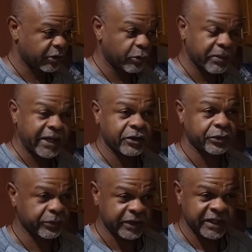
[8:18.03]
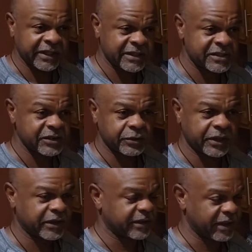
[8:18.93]
omega-3s. You
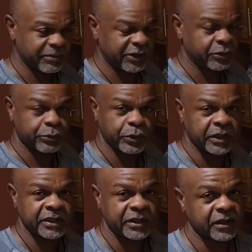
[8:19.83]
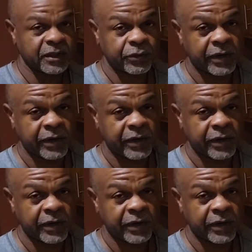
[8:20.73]
really can get